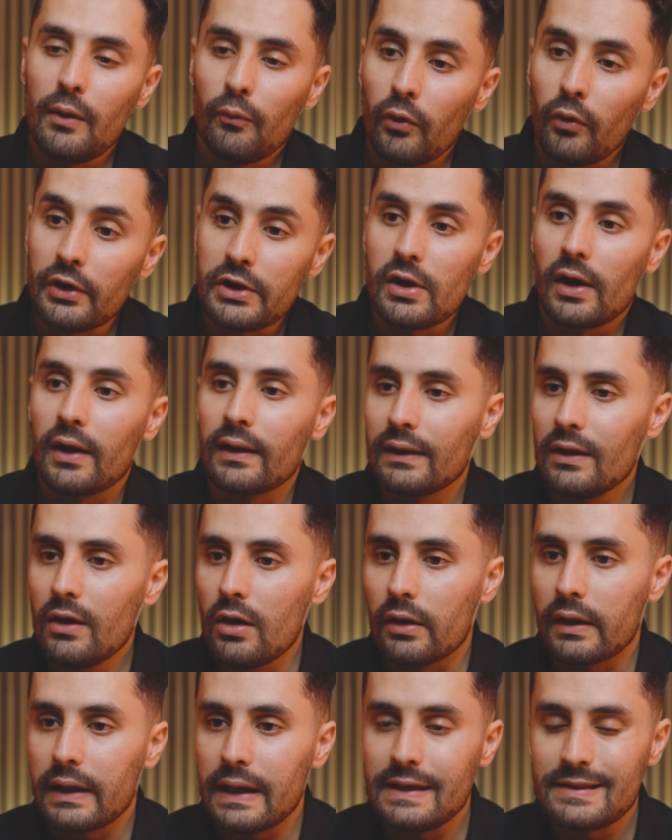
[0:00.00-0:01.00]
And what you
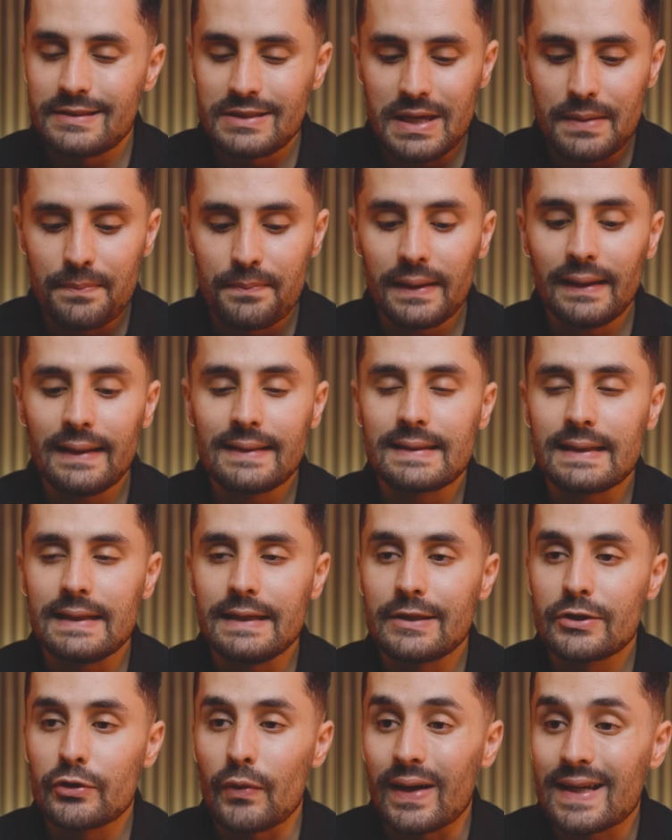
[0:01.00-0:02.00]
unlock is the
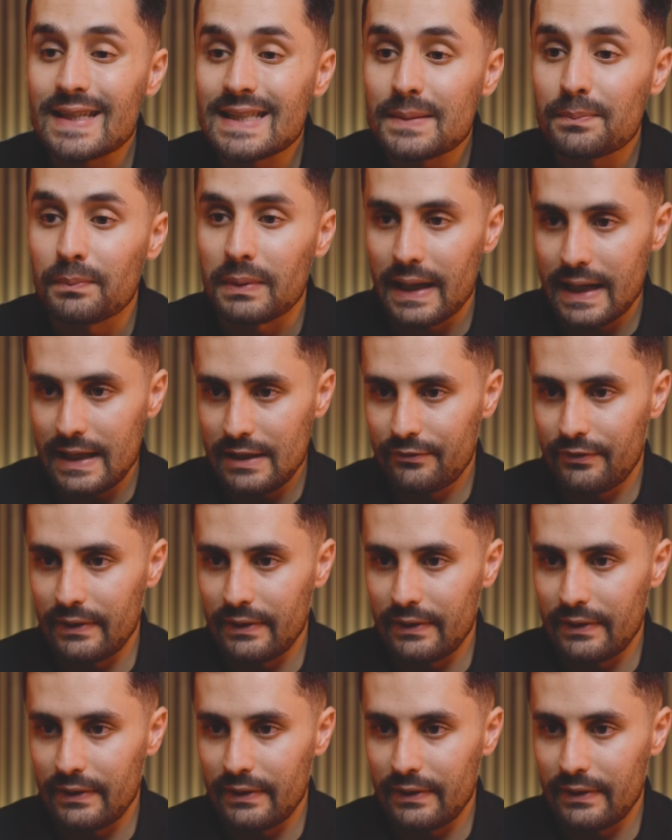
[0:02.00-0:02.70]
ability to explain